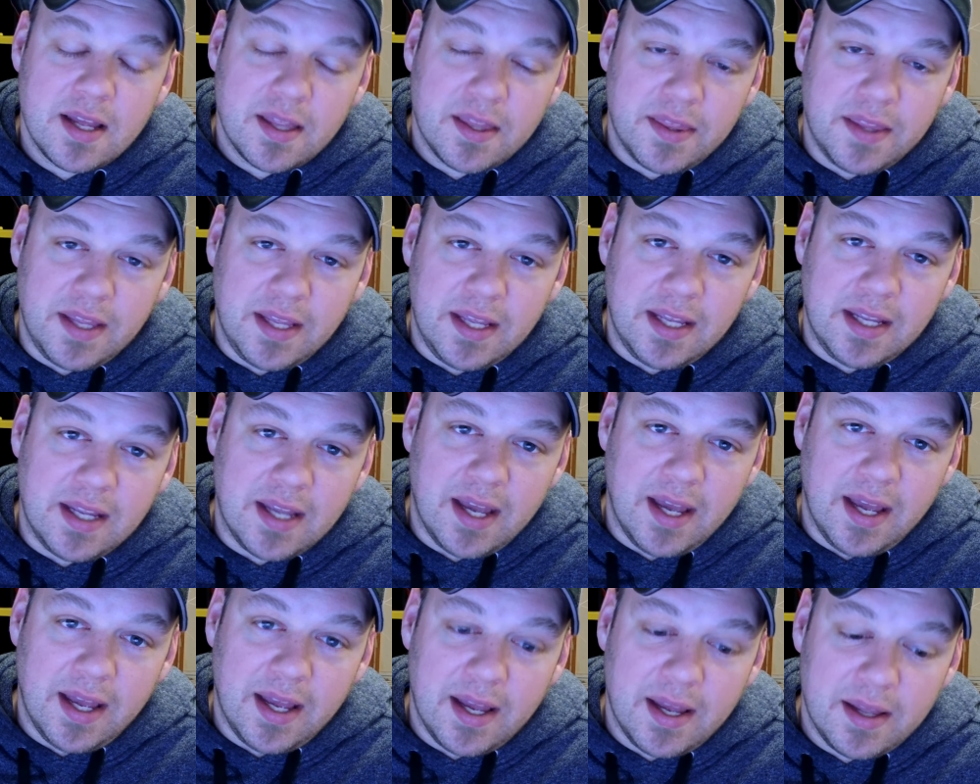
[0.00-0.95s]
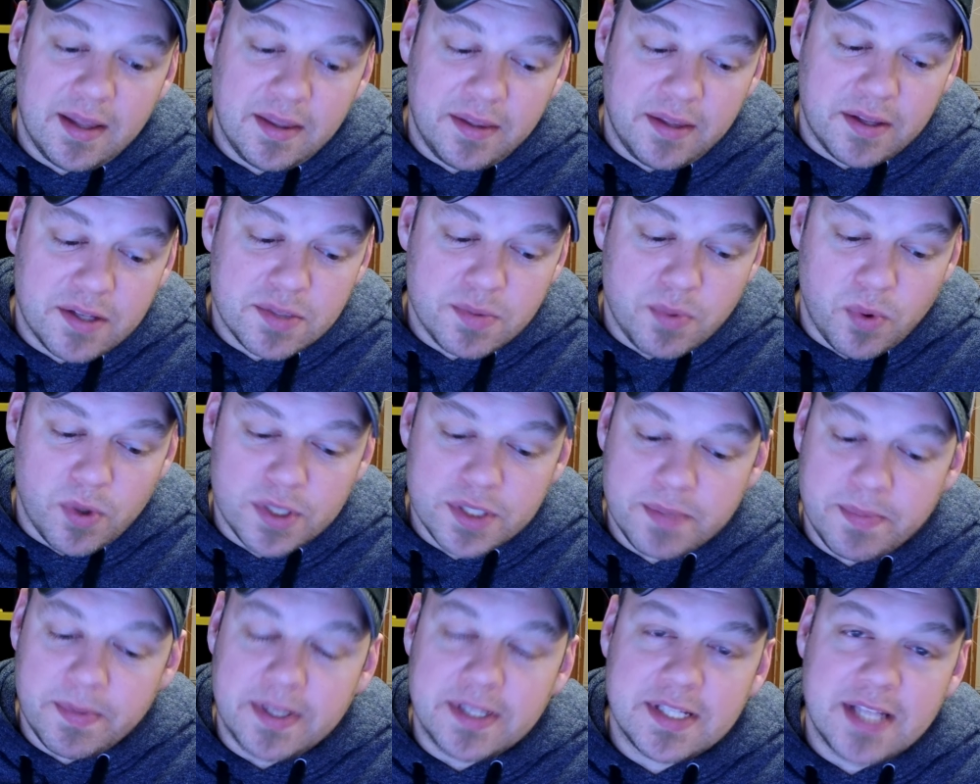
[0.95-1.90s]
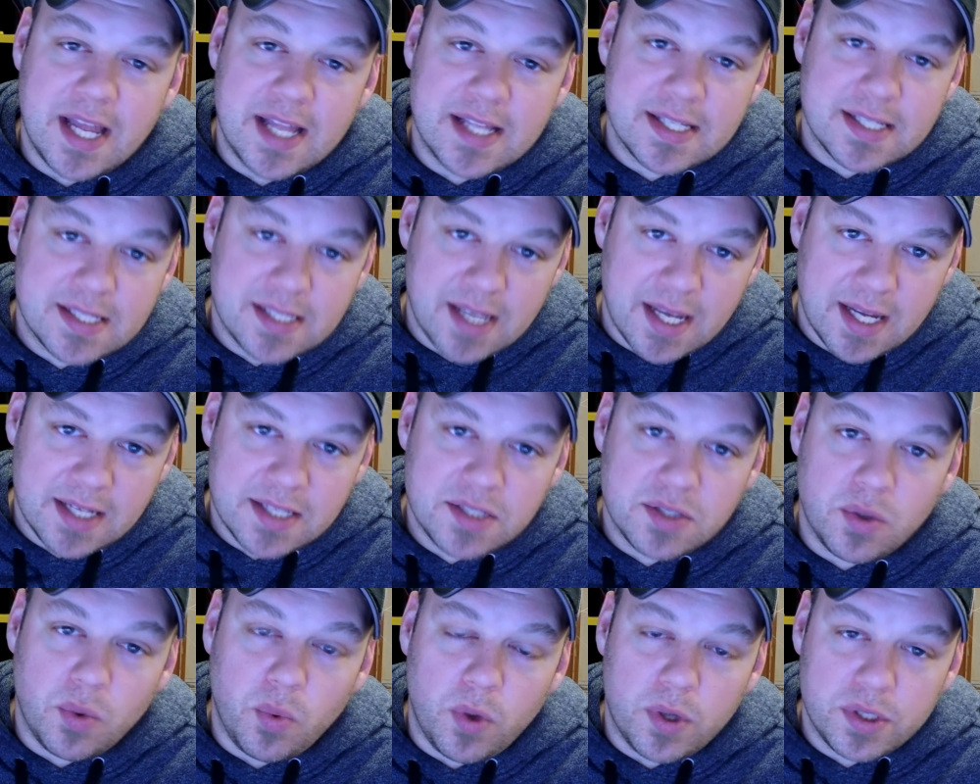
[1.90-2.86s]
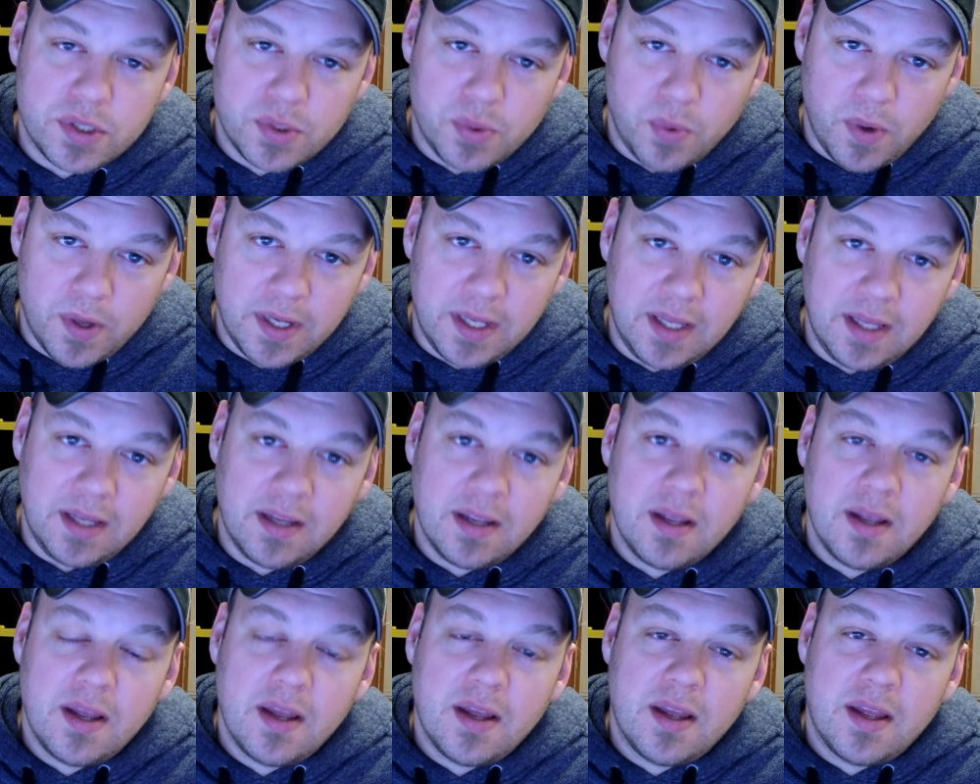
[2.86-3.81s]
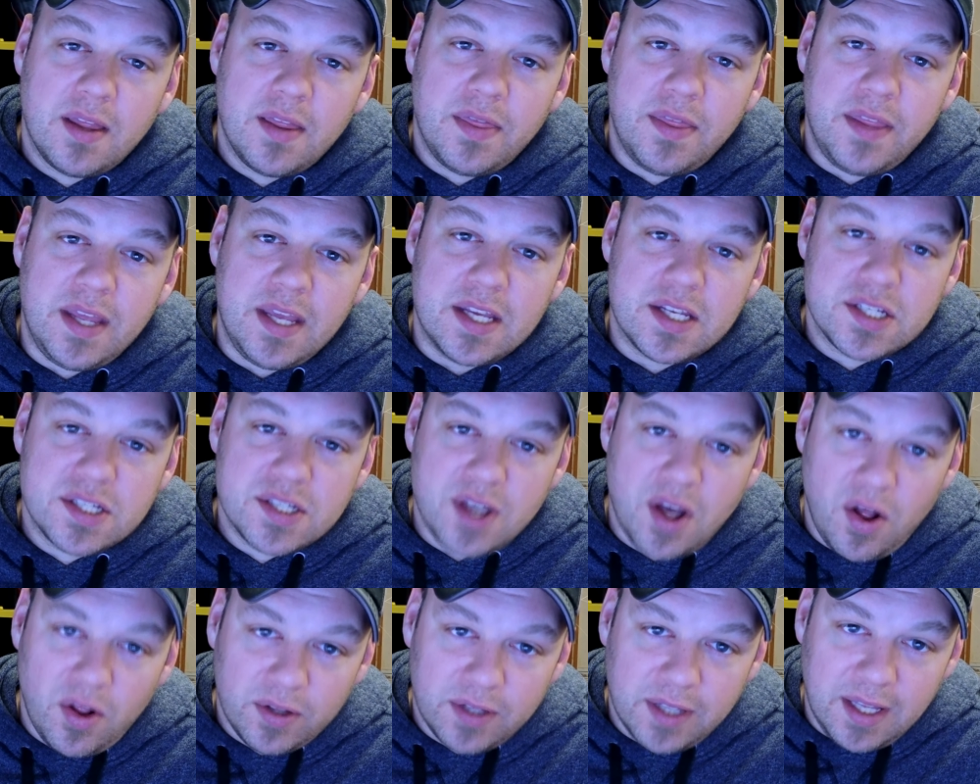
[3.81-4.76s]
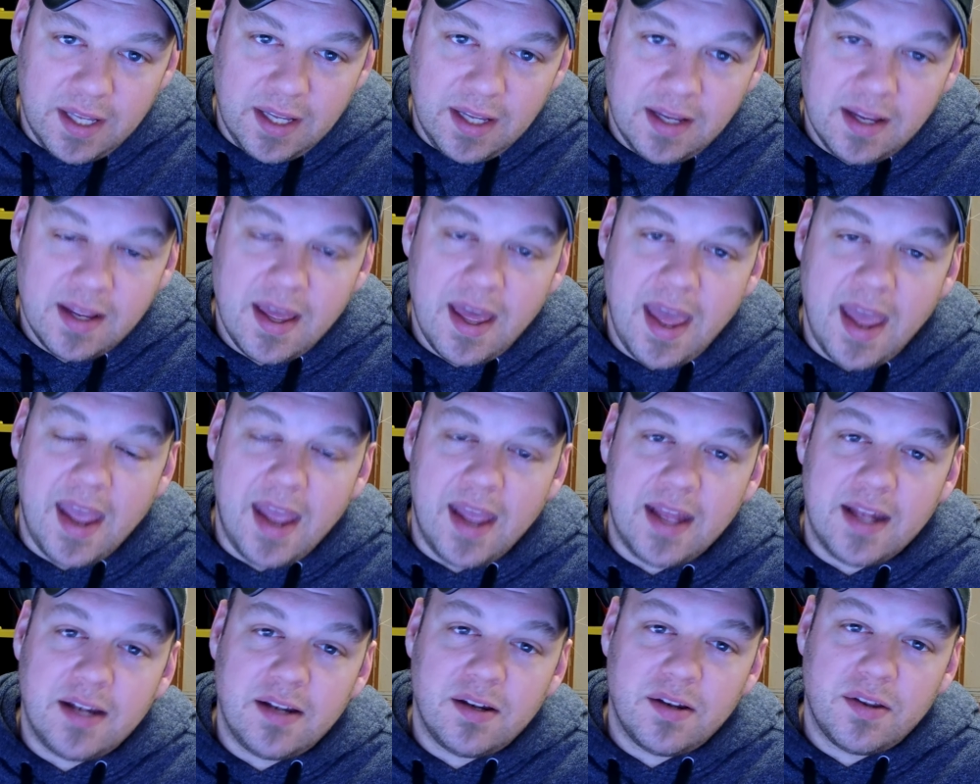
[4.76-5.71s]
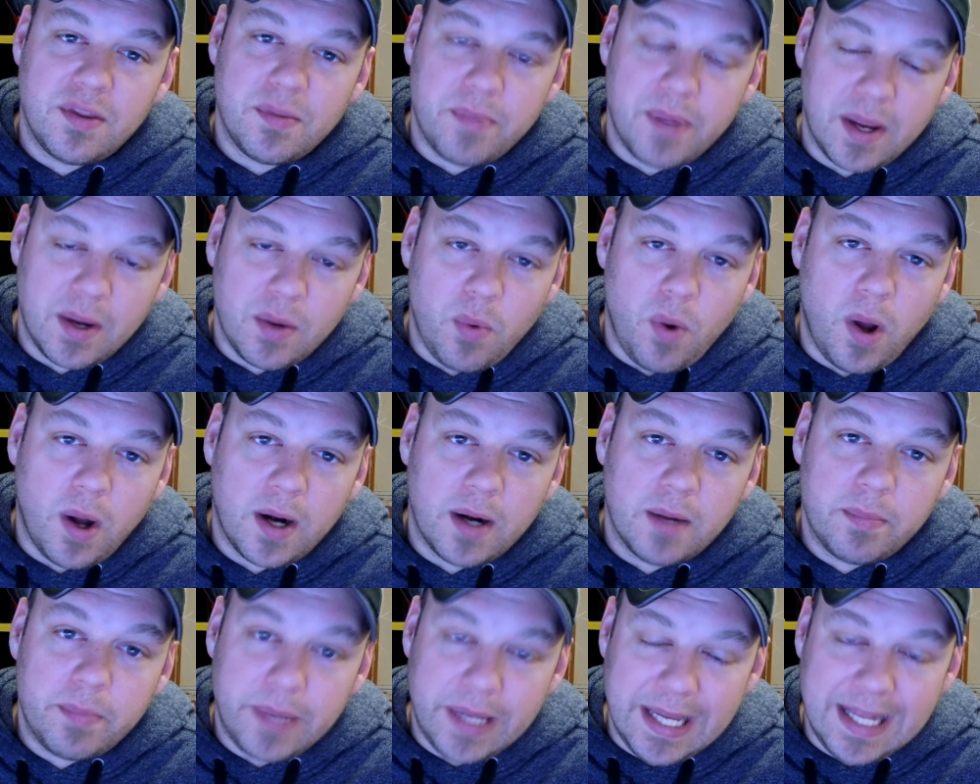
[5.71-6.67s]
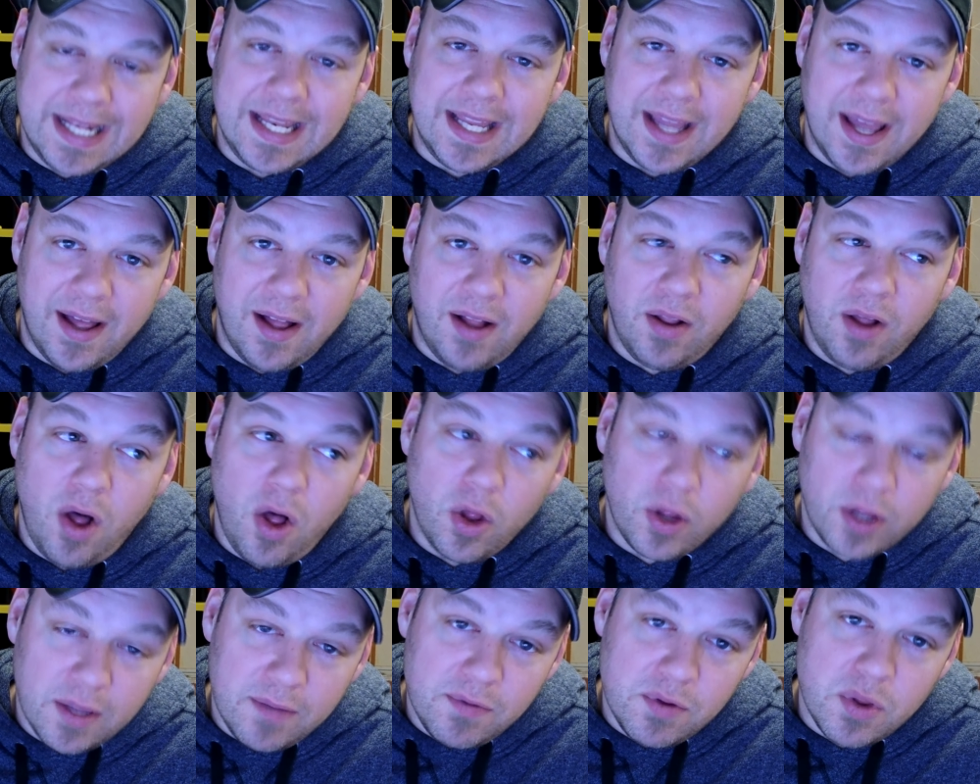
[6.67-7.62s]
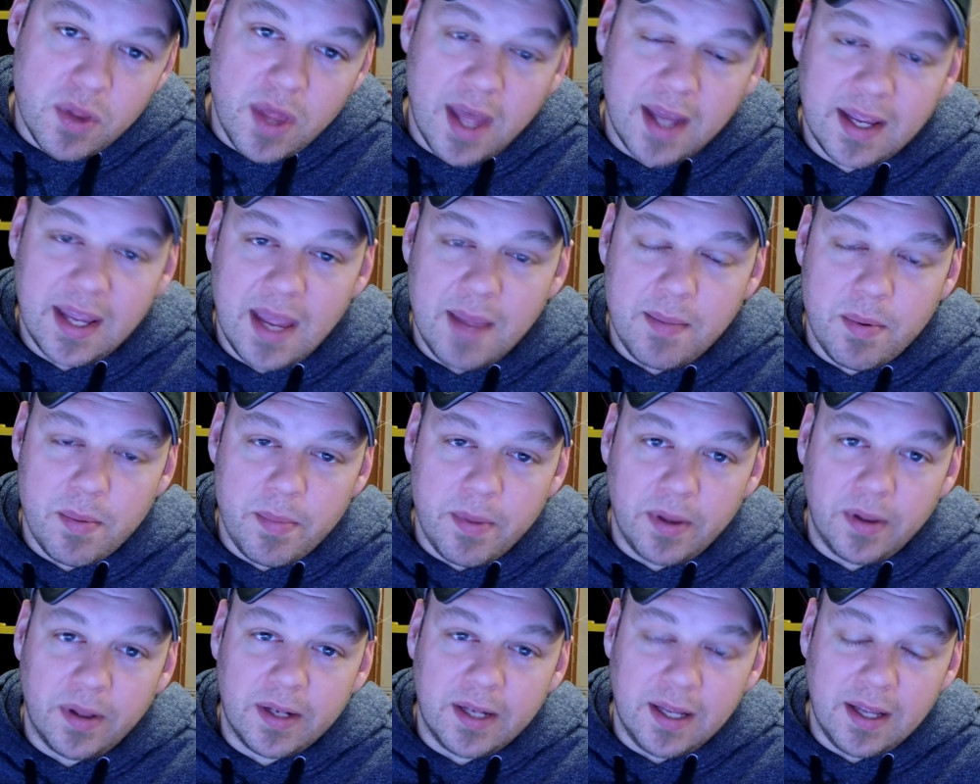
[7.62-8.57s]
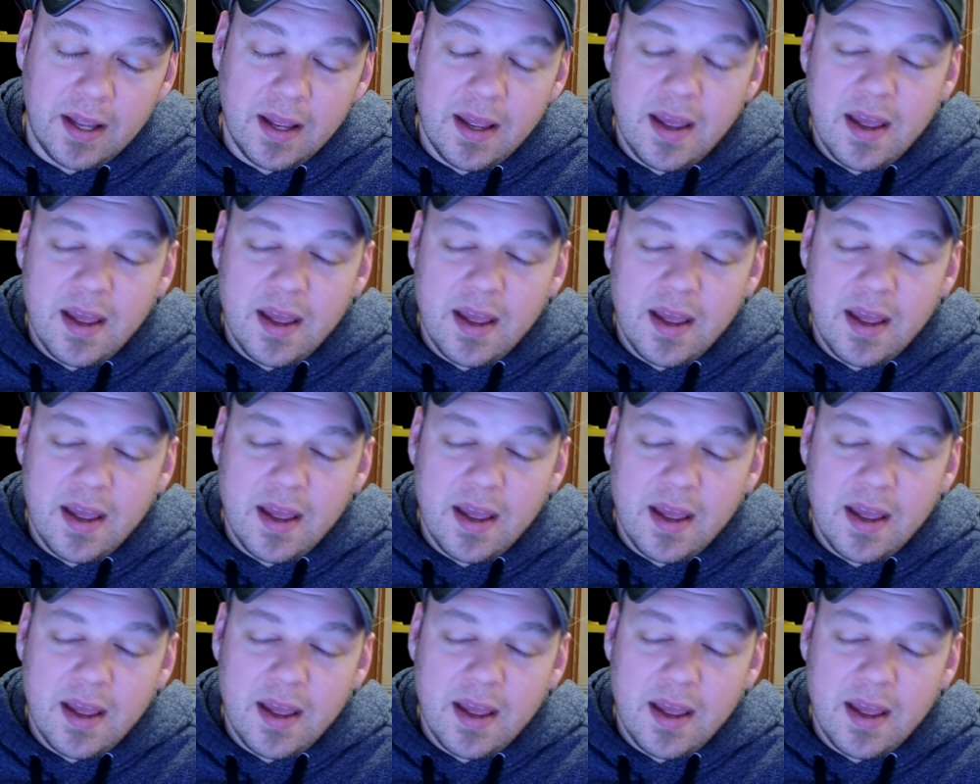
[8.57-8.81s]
The uh, the Sportsman 10.6, the 120, the Salty, and the Big Water PDL all give you that capability.